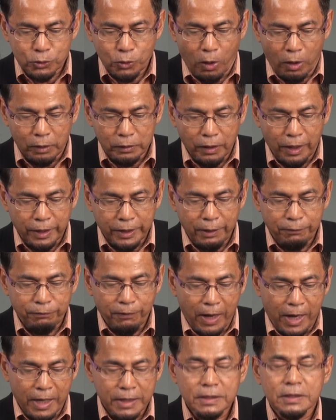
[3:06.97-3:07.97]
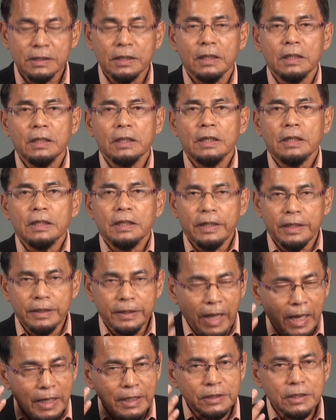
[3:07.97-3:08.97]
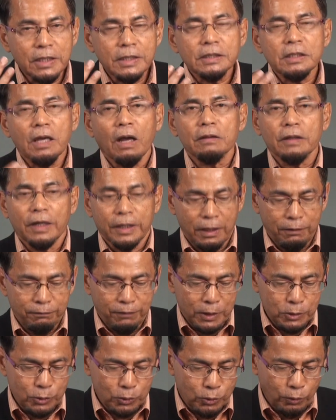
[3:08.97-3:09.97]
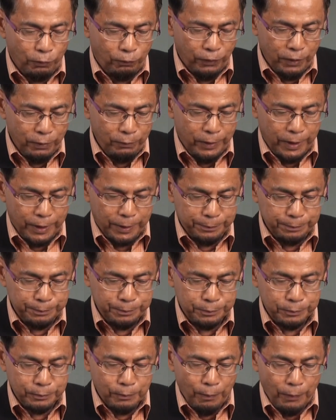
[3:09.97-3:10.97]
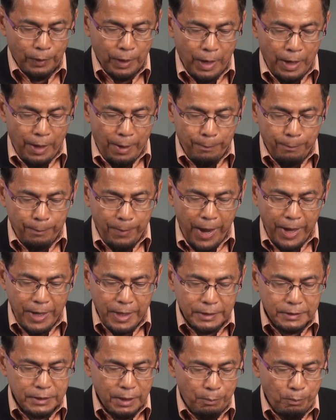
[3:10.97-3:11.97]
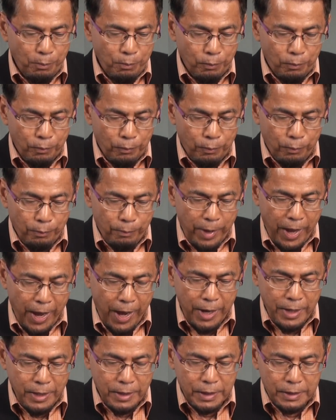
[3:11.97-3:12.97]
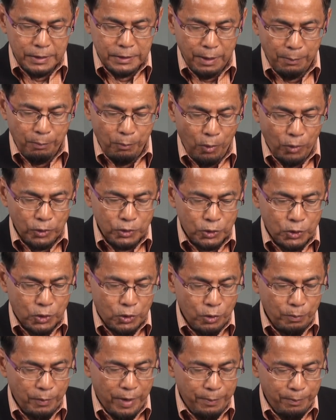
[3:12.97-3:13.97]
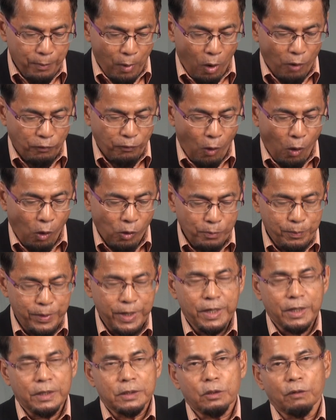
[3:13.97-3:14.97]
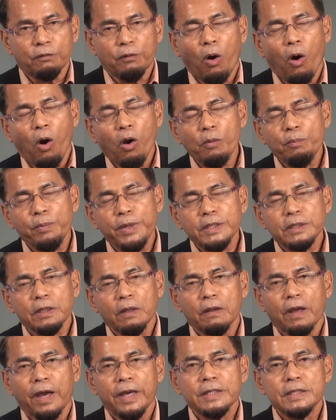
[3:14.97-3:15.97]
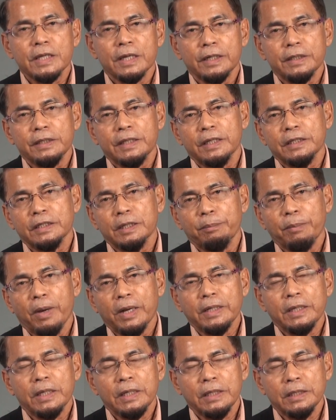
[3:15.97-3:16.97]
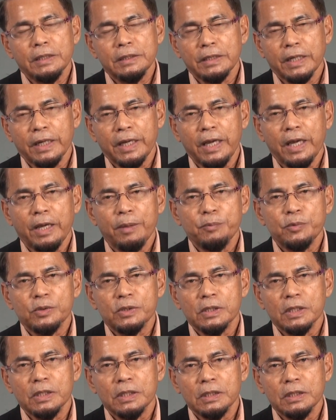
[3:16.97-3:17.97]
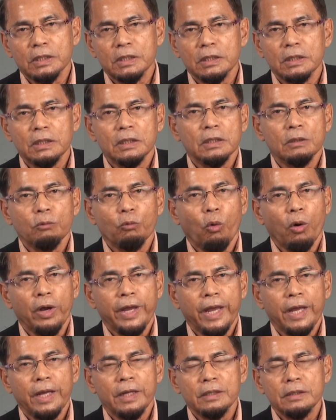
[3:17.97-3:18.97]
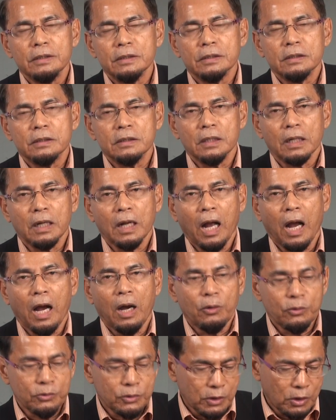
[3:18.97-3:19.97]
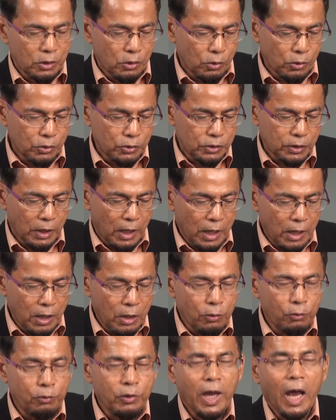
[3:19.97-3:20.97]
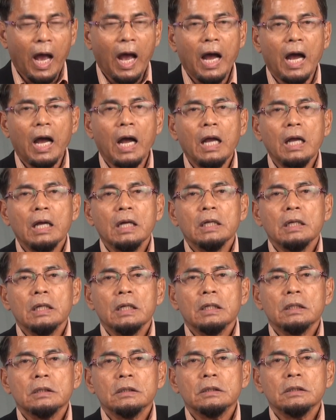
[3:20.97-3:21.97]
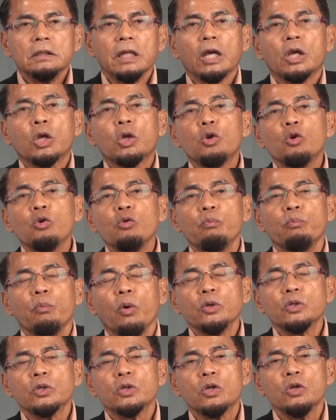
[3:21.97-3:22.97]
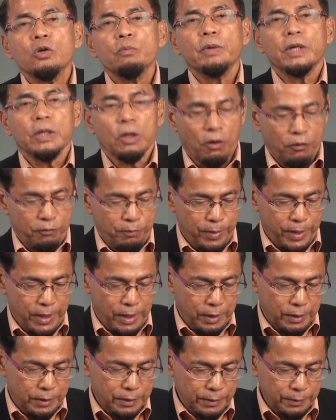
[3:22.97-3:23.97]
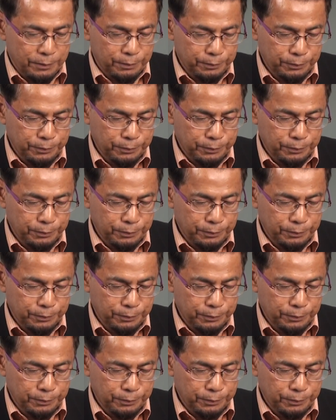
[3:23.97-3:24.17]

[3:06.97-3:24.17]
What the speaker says: So Allah give us intelligence, Allah give us also free will. Man is the most human of all beings. Of all beings Allah has created, the monkeys, the apes, the whales, the cows, the goats. We are the most human of beings.